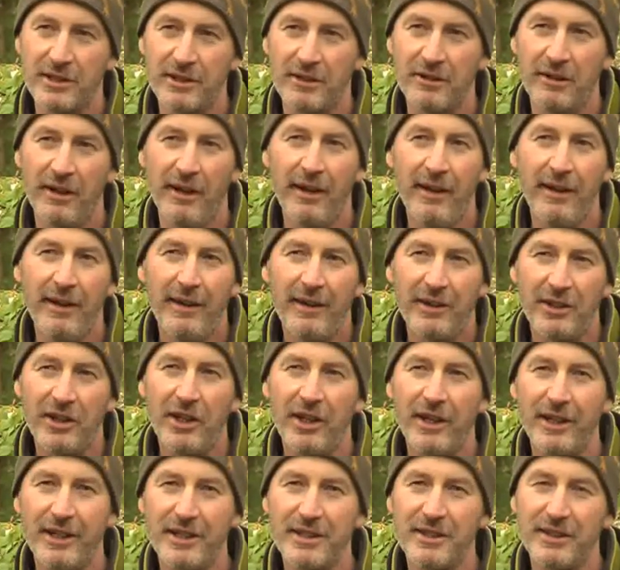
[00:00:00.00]
So,
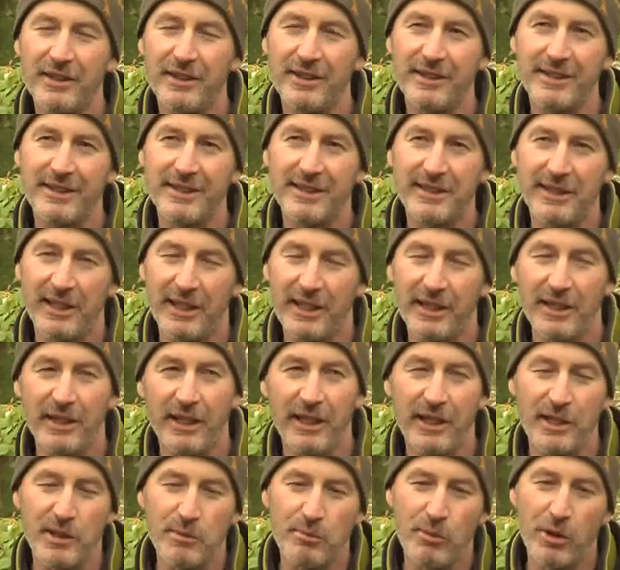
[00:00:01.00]
yeah, it's it's
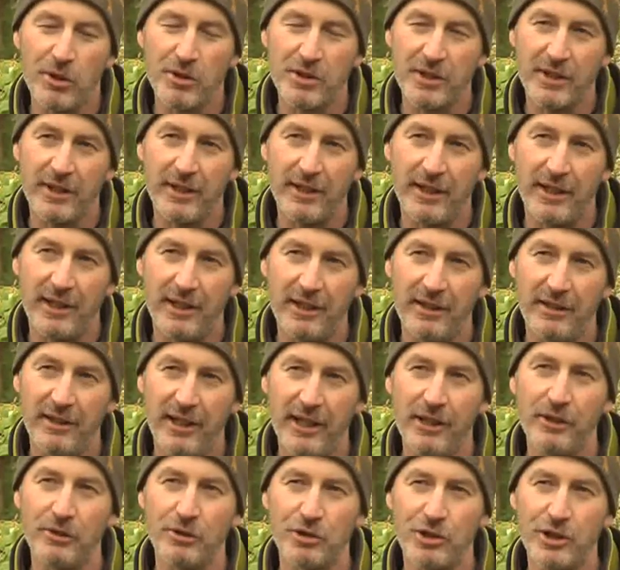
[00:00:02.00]
it's mostly
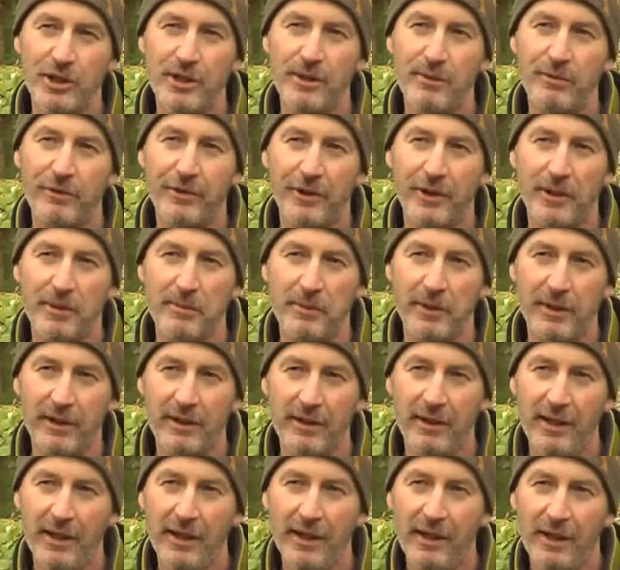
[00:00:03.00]
hill sheep farming,
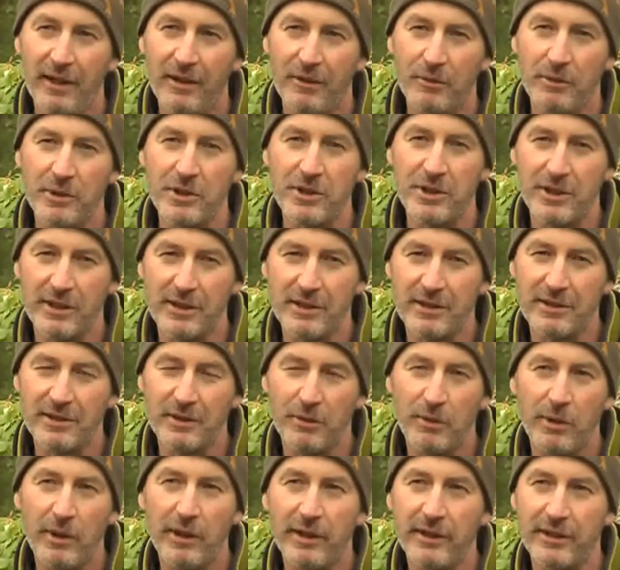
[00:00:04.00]
which is
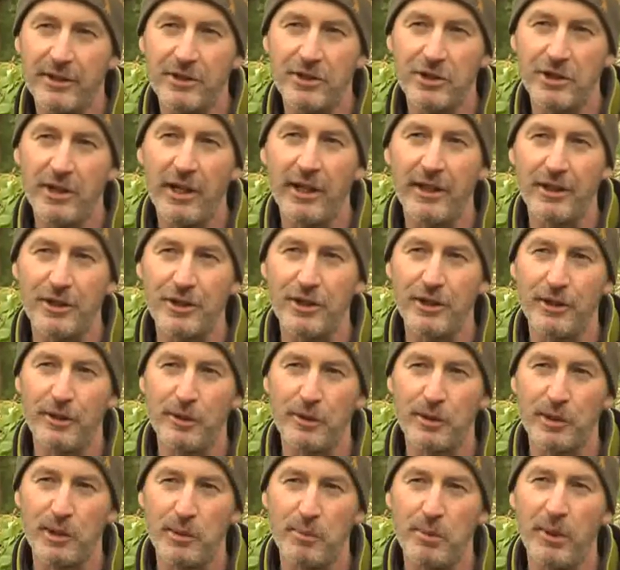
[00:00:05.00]
quite a challenging
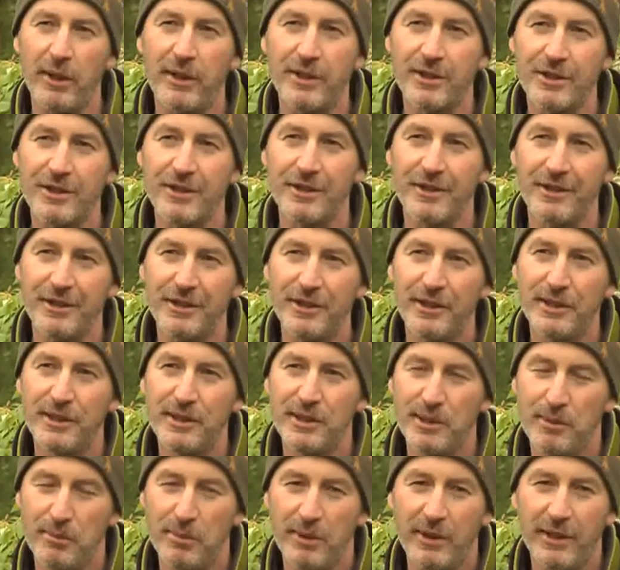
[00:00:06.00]
occupation. You need
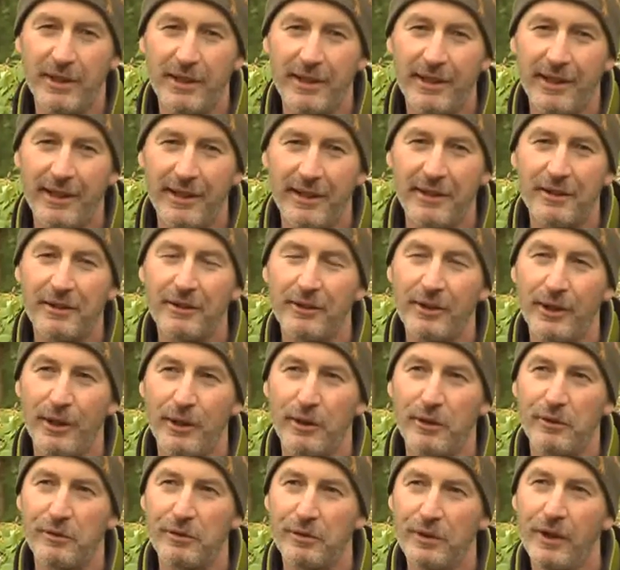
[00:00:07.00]
to be uh,
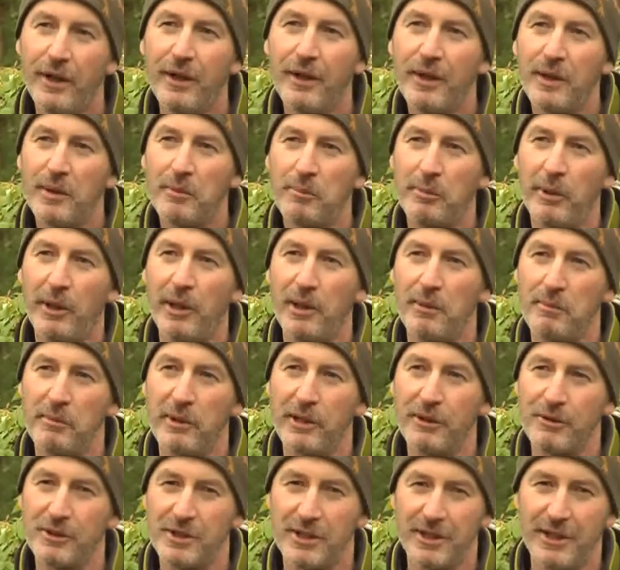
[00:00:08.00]
kind of part
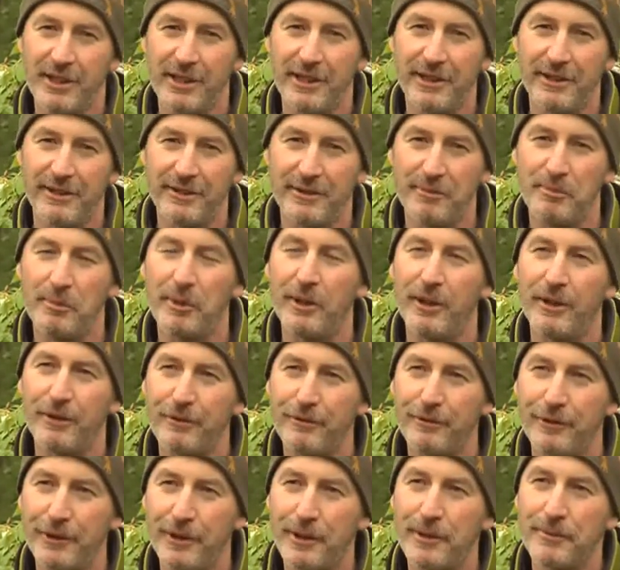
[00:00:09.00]
mountaineer, part
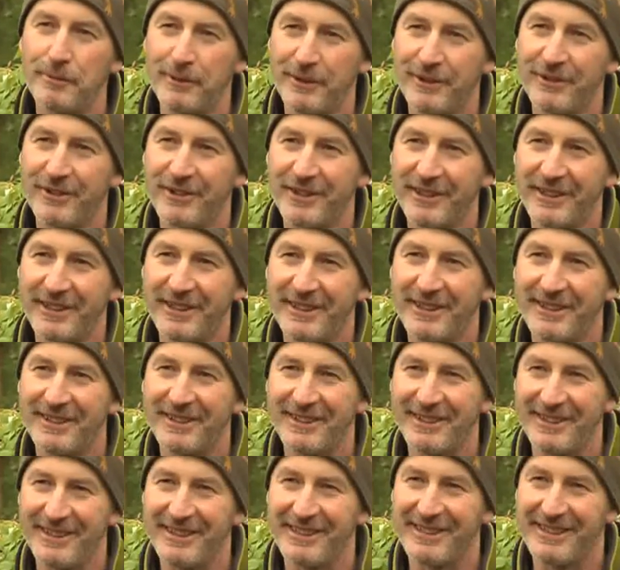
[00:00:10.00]
farmer, really,
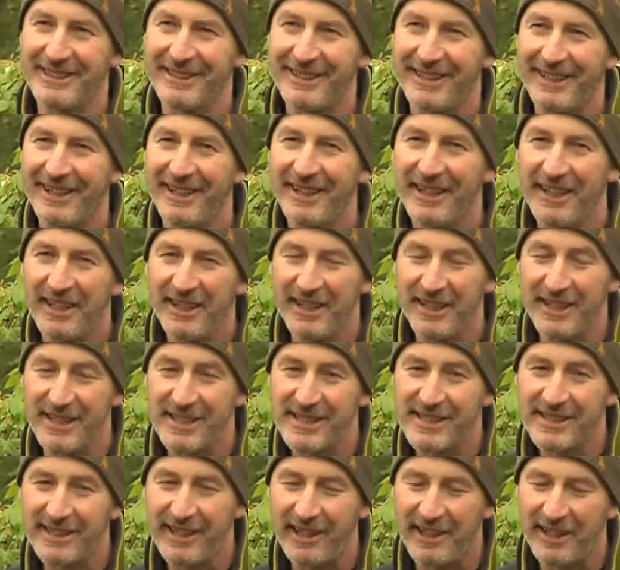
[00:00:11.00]
and uh,
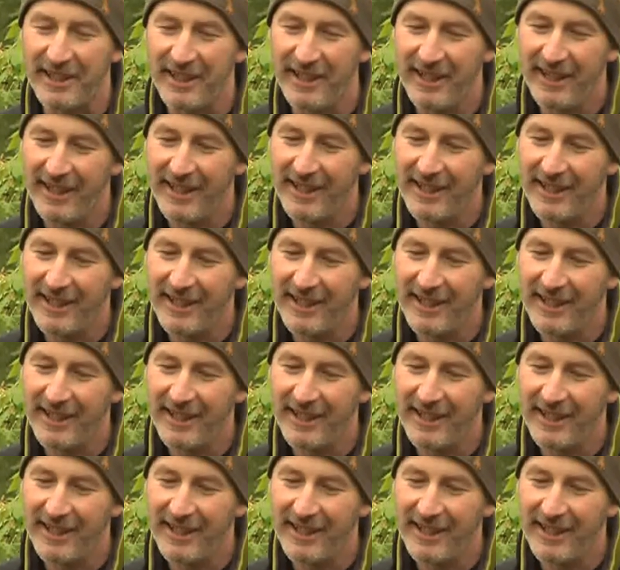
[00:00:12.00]
it's. Uh,